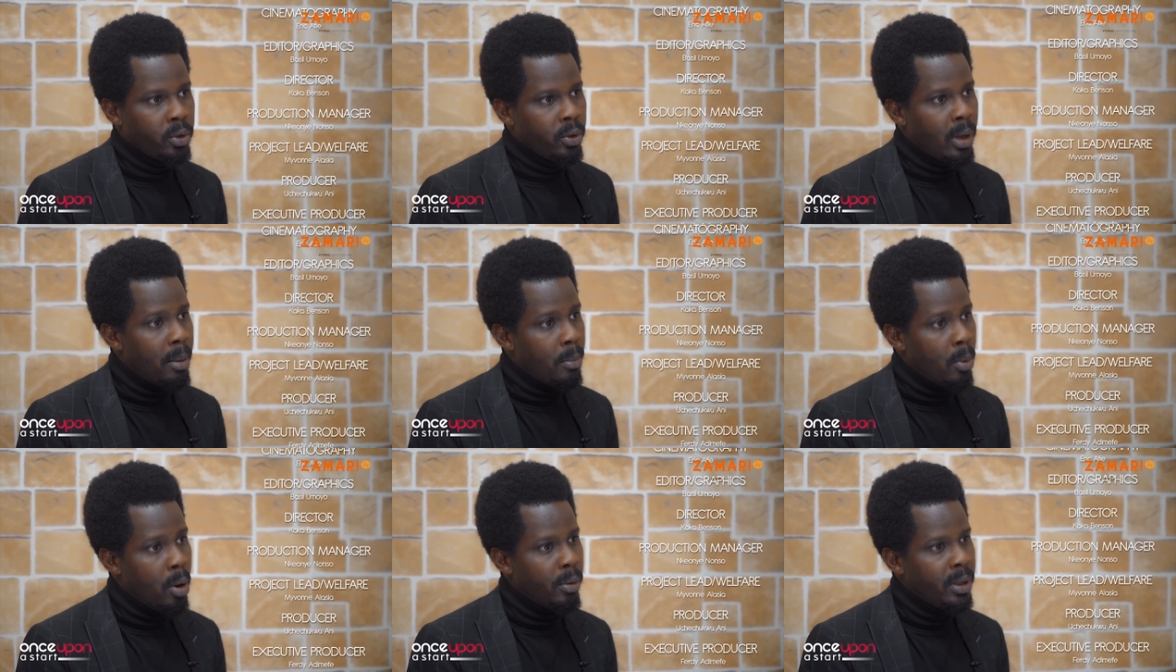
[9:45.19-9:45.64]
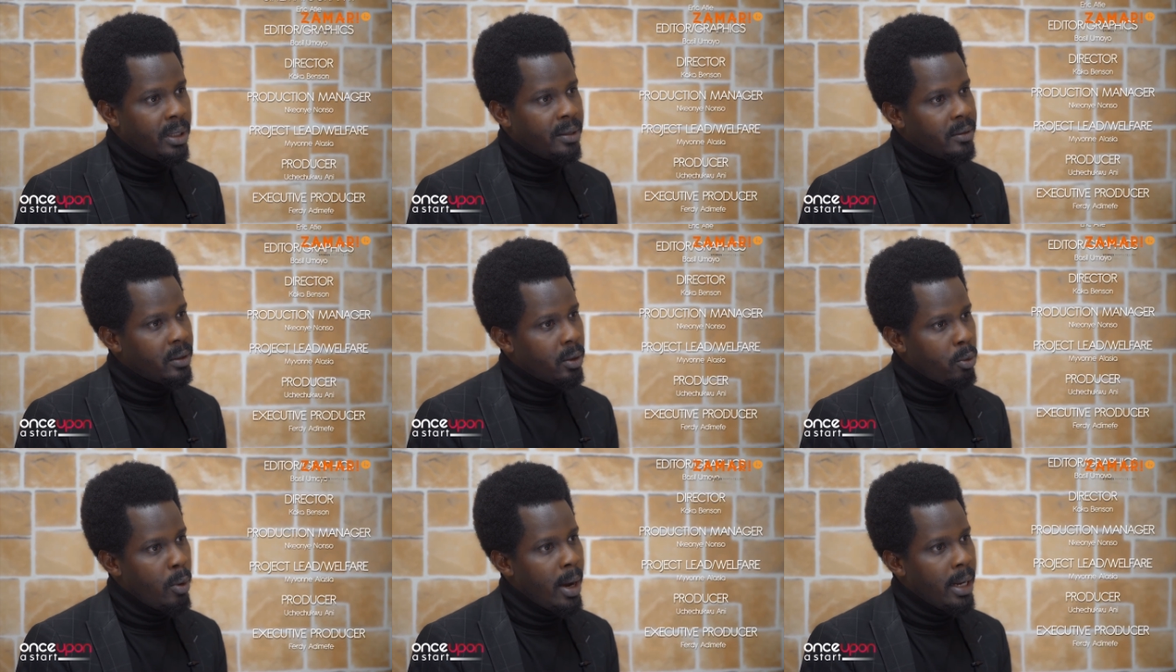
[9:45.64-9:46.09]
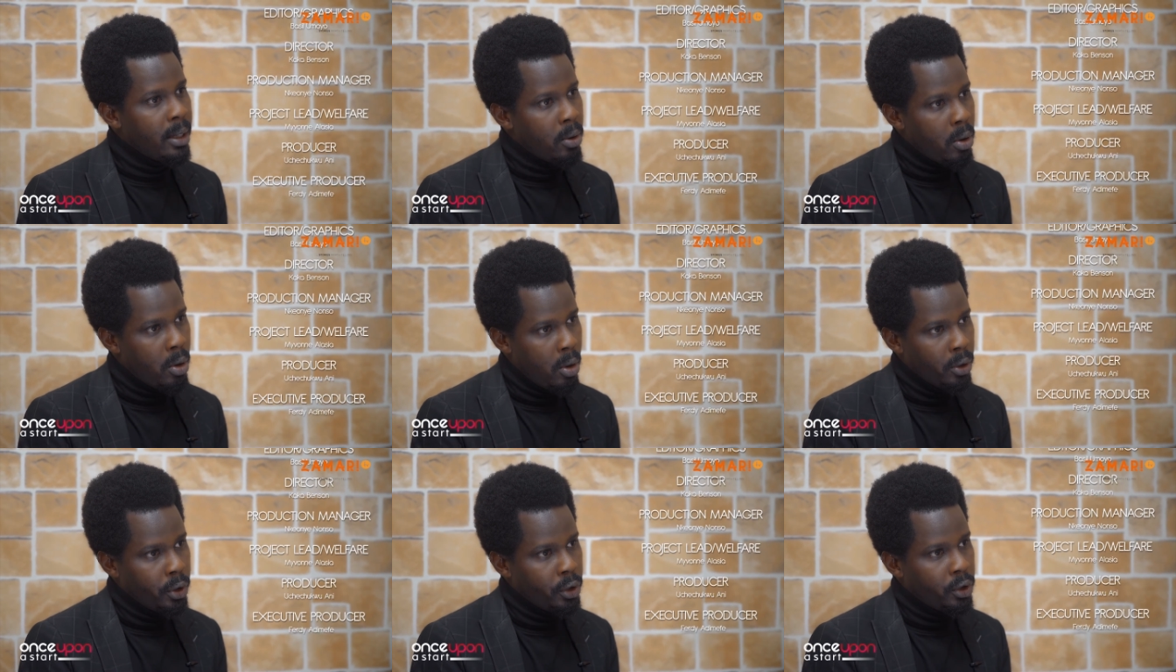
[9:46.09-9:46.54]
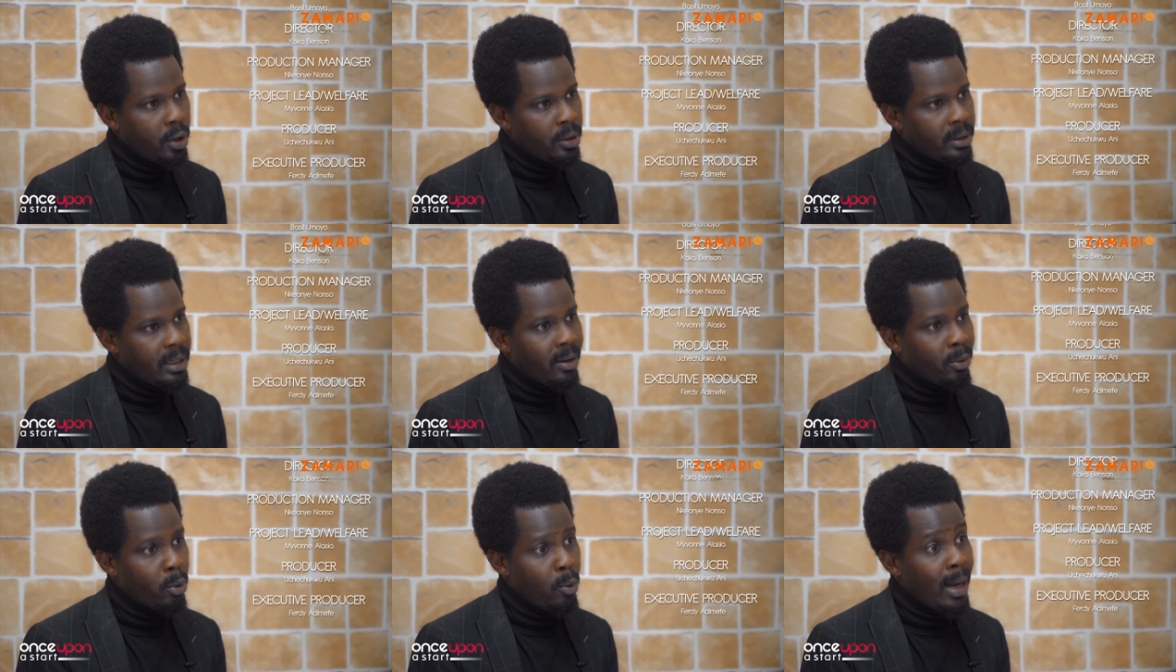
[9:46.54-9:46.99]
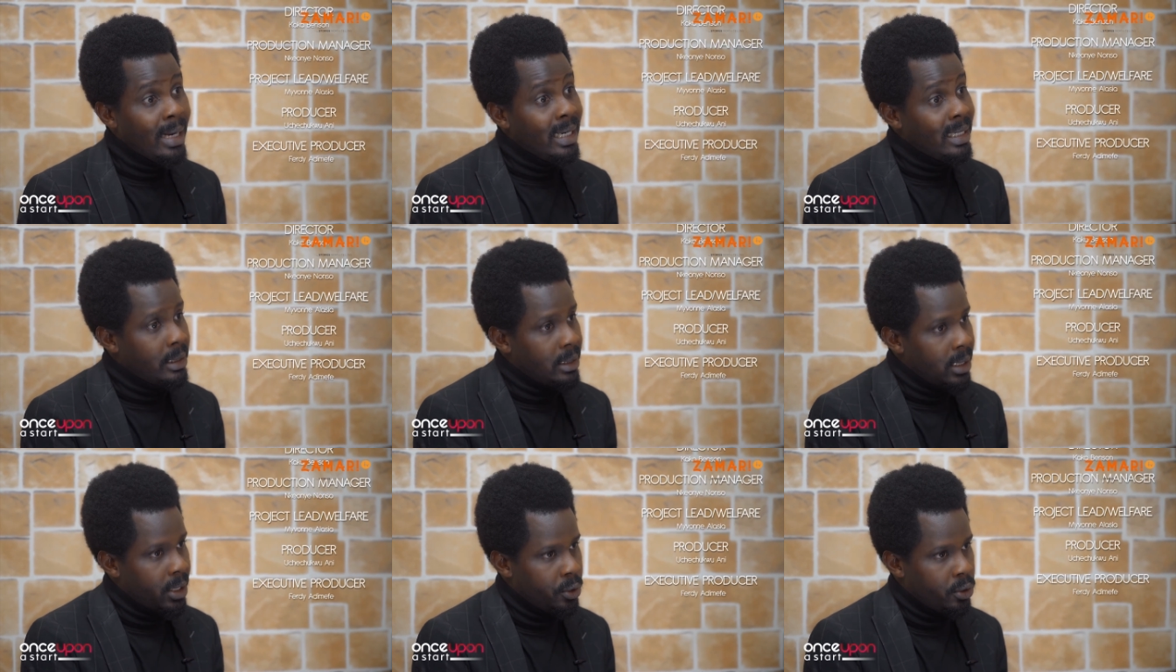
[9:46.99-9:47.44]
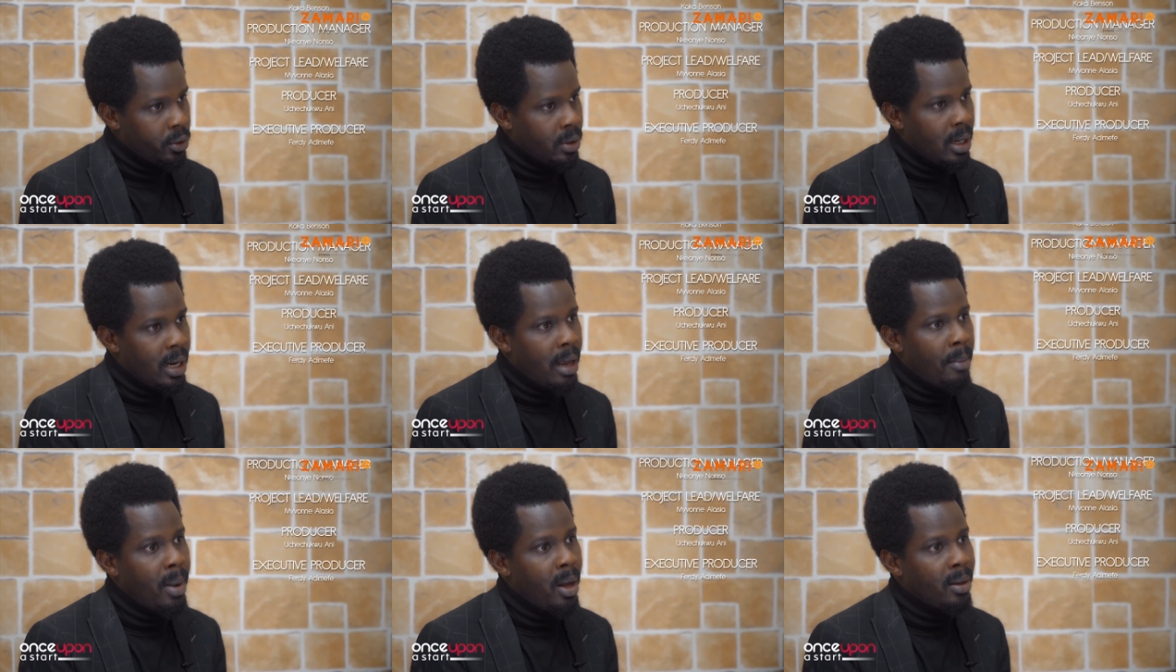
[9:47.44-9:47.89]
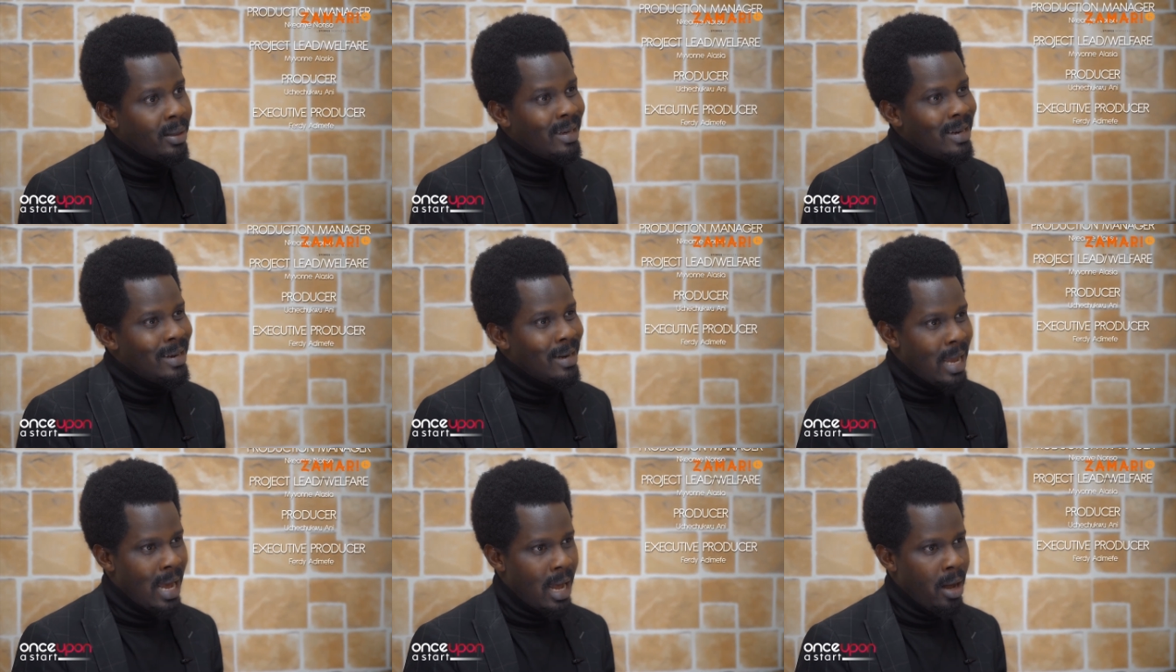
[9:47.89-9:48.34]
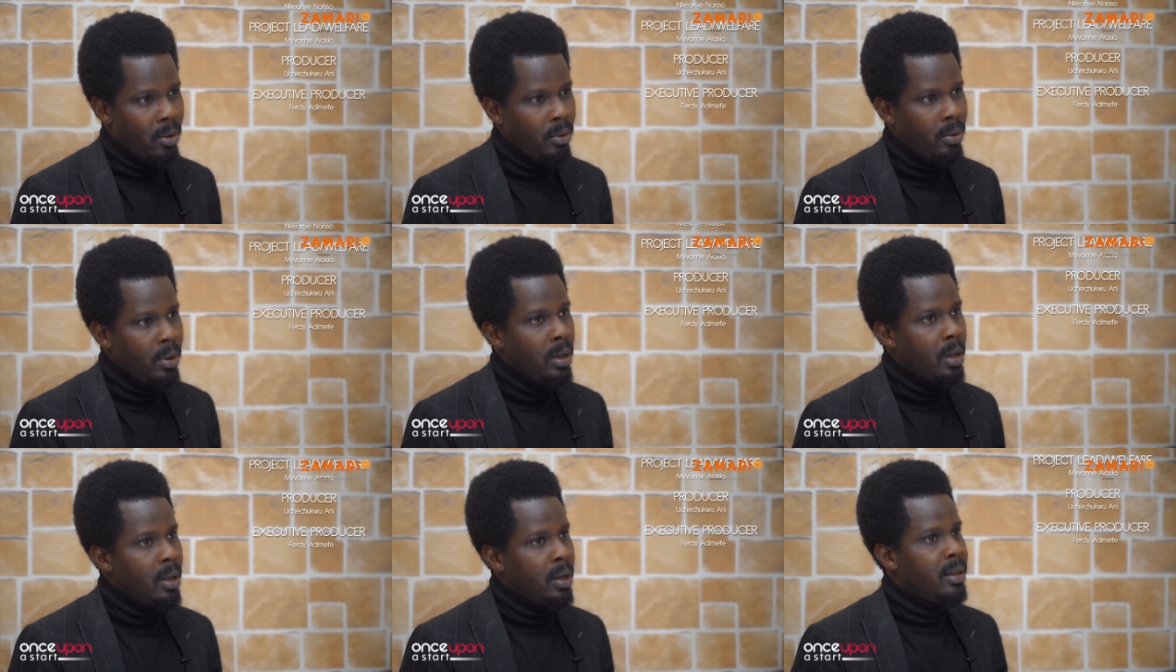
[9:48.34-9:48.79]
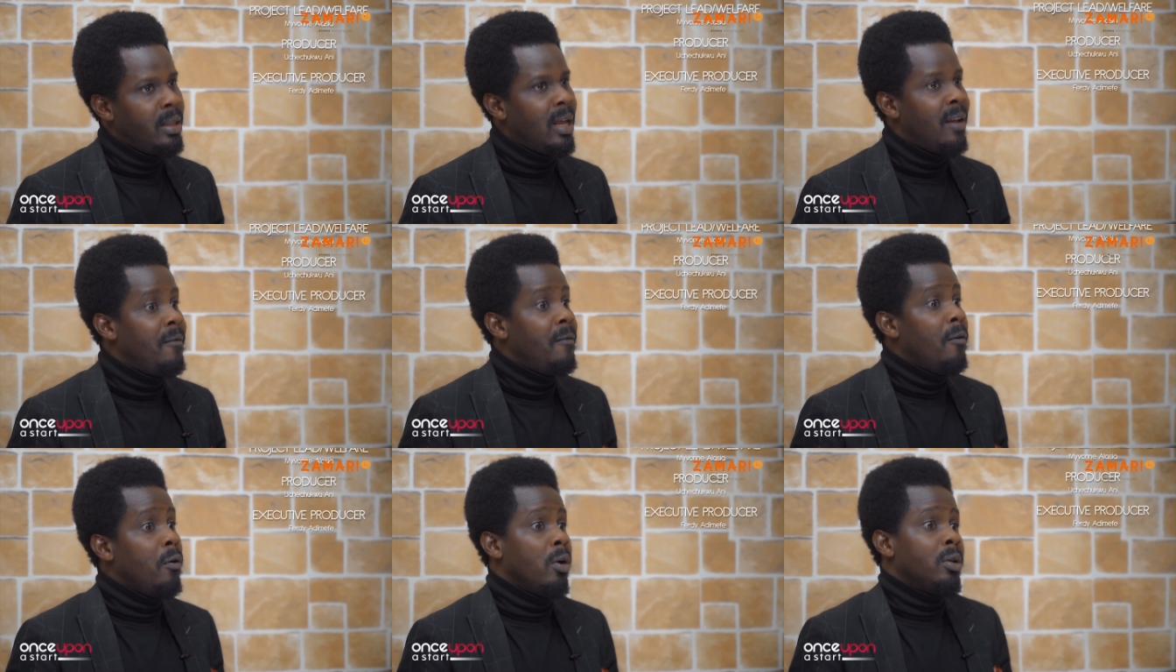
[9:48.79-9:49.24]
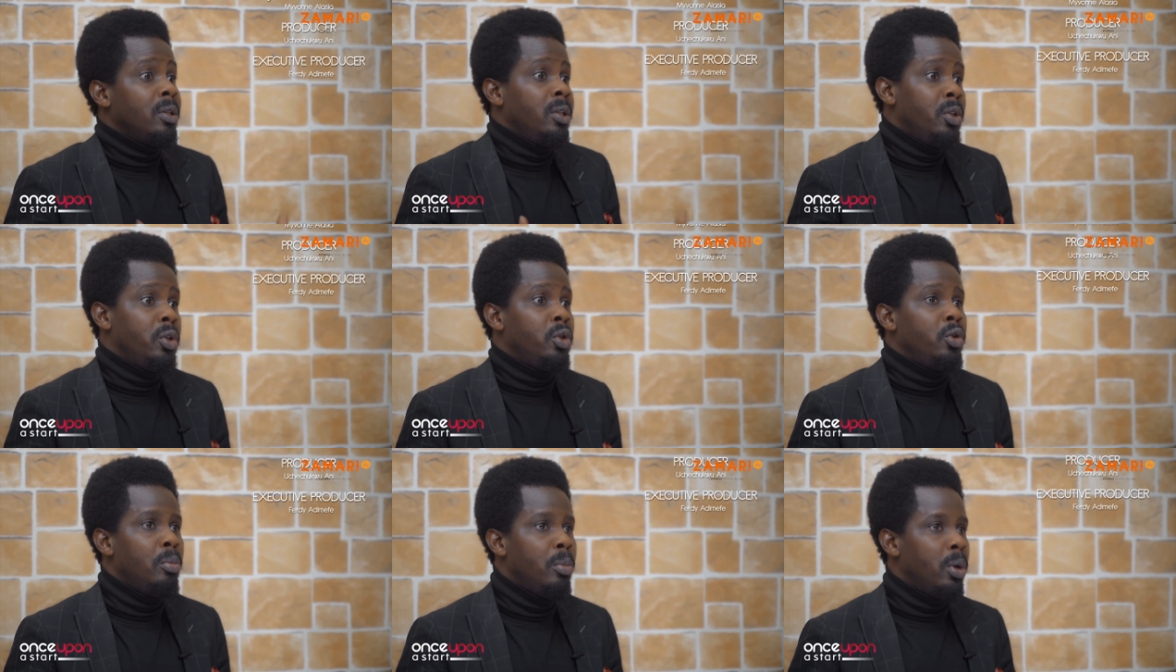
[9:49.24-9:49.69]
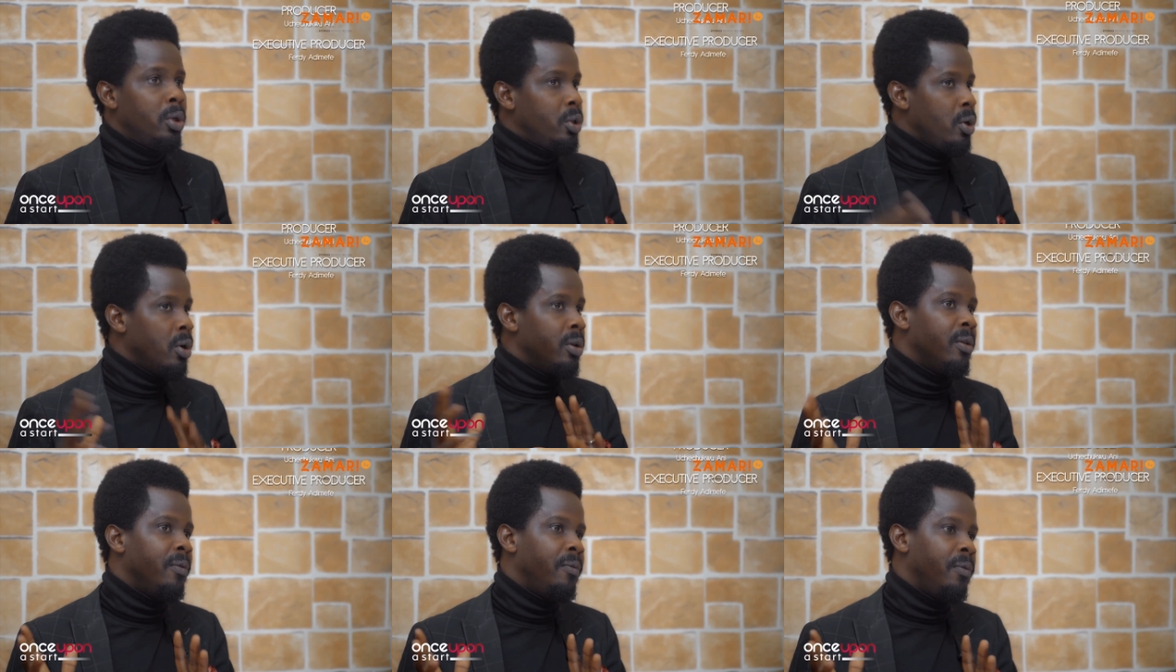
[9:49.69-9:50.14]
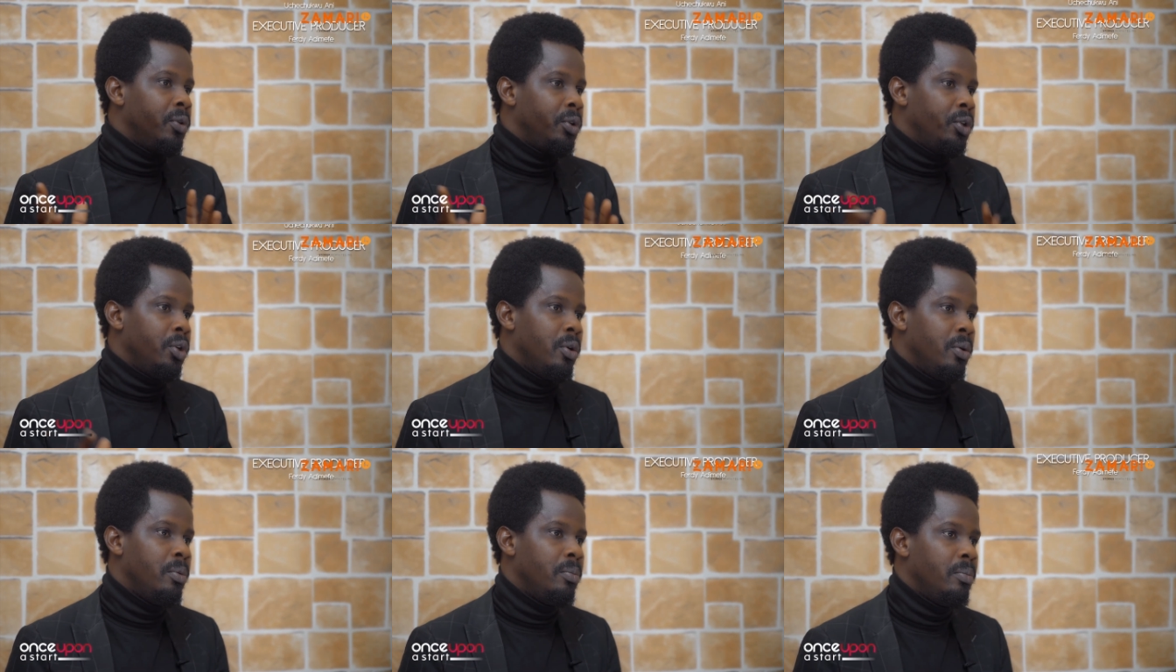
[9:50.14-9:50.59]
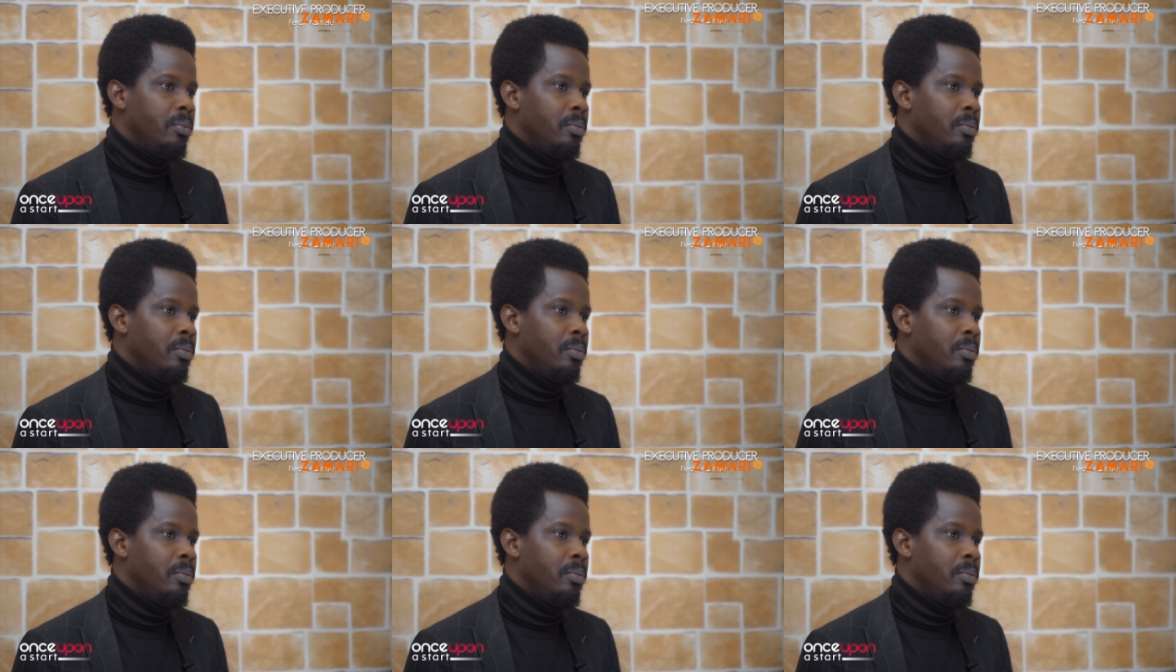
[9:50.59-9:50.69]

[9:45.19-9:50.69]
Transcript: So I'm always quite conscious and quite intentional about the now than focusing so much on the future.